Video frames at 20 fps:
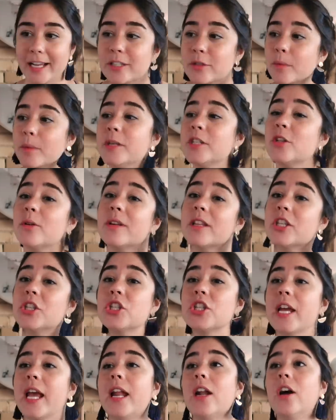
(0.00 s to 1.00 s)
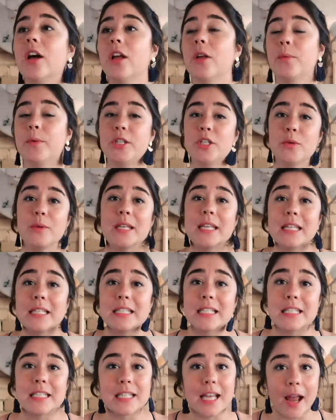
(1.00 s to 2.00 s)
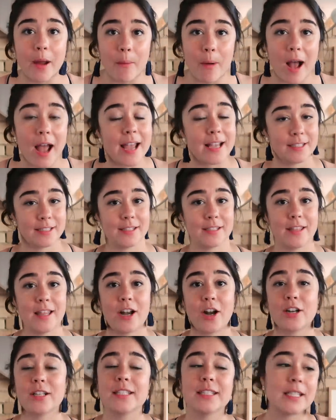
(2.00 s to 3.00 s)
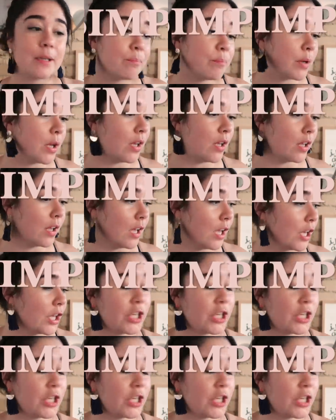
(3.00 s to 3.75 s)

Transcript: that's what we do on this channel. We do easy D I Ys that are simple,